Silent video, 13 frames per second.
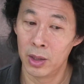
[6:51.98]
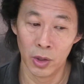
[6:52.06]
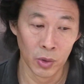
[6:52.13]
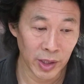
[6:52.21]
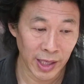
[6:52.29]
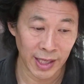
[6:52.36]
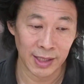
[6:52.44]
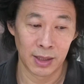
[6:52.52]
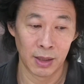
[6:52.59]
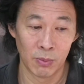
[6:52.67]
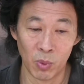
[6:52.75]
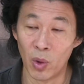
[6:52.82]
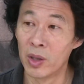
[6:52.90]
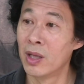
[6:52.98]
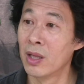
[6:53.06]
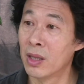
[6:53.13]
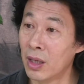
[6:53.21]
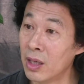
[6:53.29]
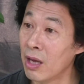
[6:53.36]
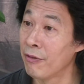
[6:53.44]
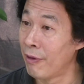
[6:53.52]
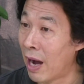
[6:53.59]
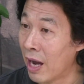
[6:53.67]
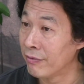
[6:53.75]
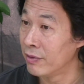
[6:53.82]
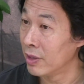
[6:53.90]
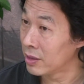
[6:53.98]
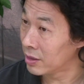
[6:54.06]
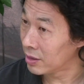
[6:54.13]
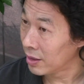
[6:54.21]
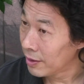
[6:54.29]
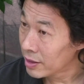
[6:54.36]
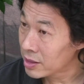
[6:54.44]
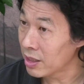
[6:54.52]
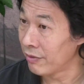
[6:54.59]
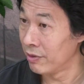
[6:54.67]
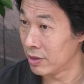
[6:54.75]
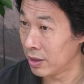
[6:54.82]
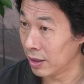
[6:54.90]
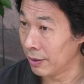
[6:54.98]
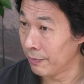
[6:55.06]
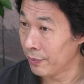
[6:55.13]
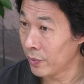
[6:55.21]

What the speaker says: you get more than 35, these 70.